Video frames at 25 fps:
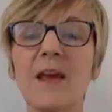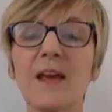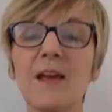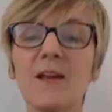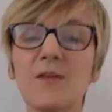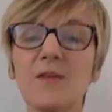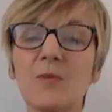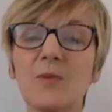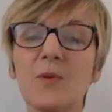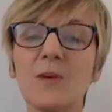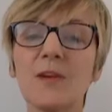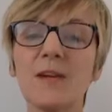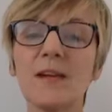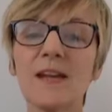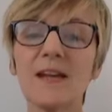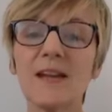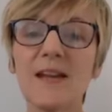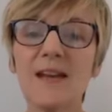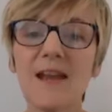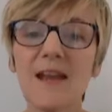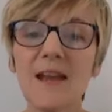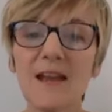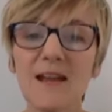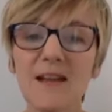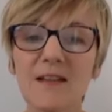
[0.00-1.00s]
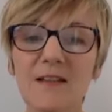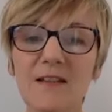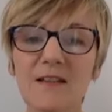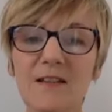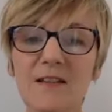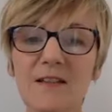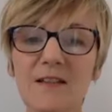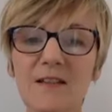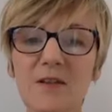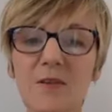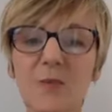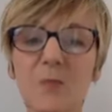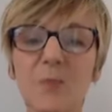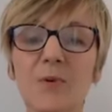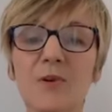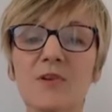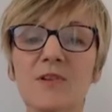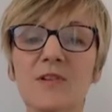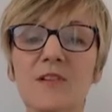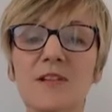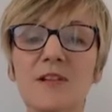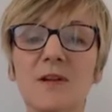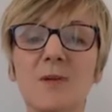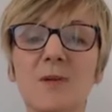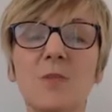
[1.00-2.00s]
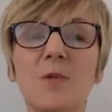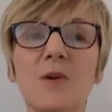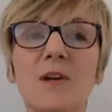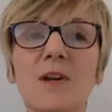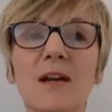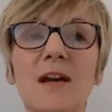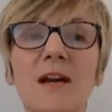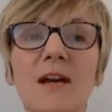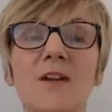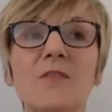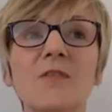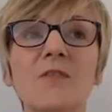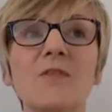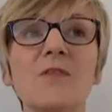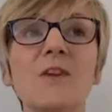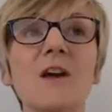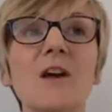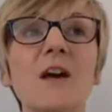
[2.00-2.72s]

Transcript: if we're connected to the body and we have